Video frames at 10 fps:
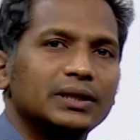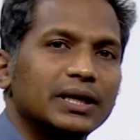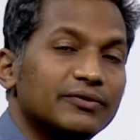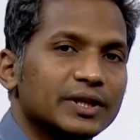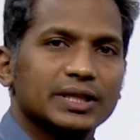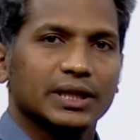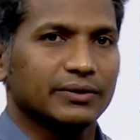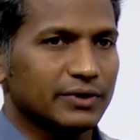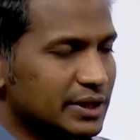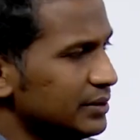differential
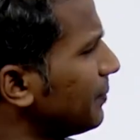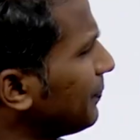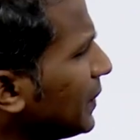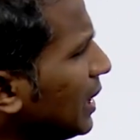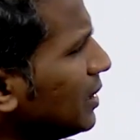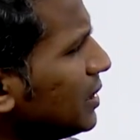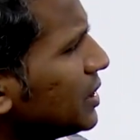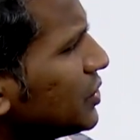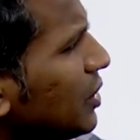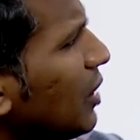equation.
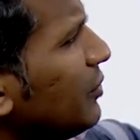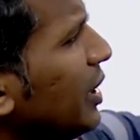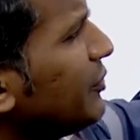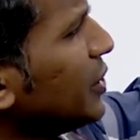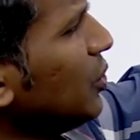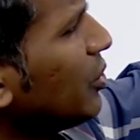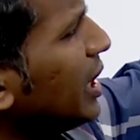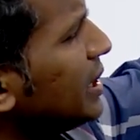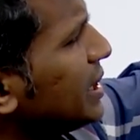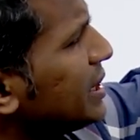So, now if you look
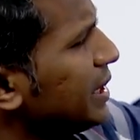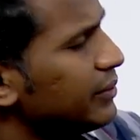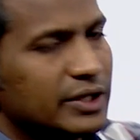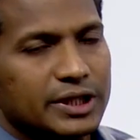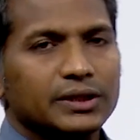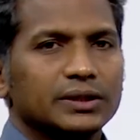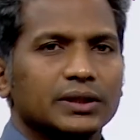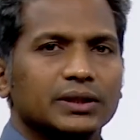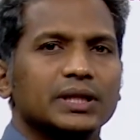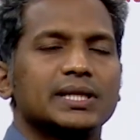at this equation,
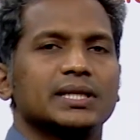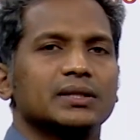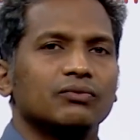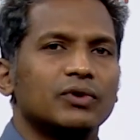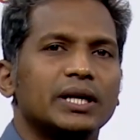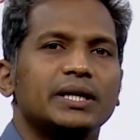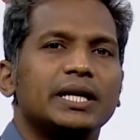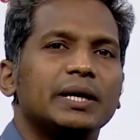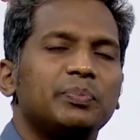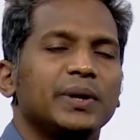this is one
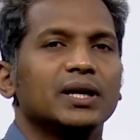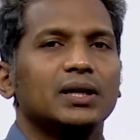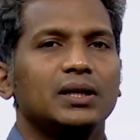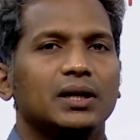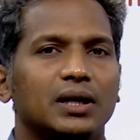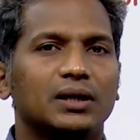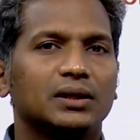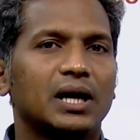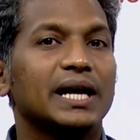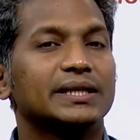typical
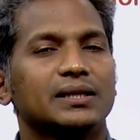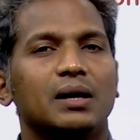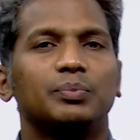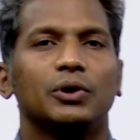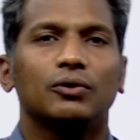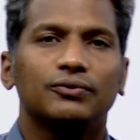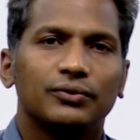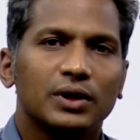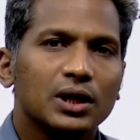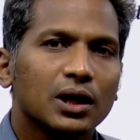example of
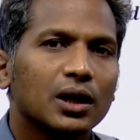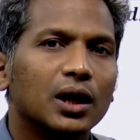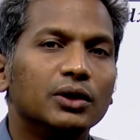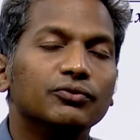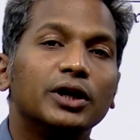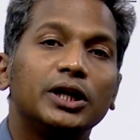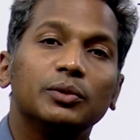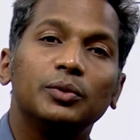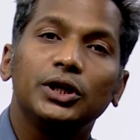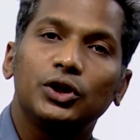
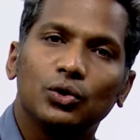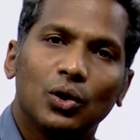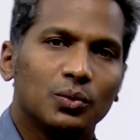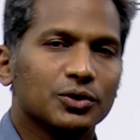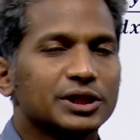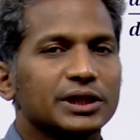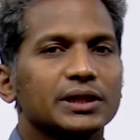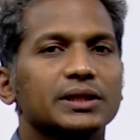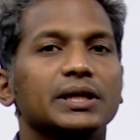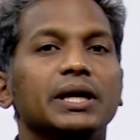convertible to
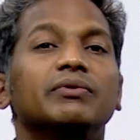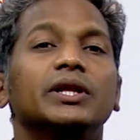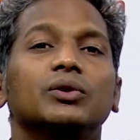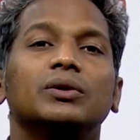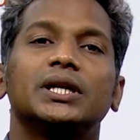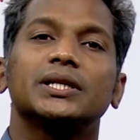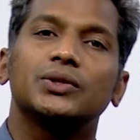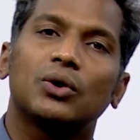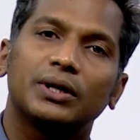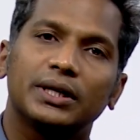homogeneous even though it is
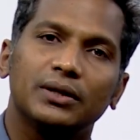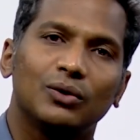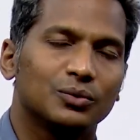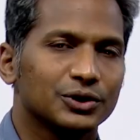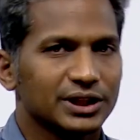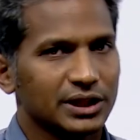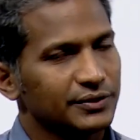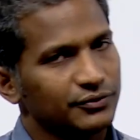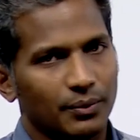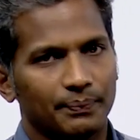not in
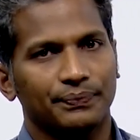homogeneous form.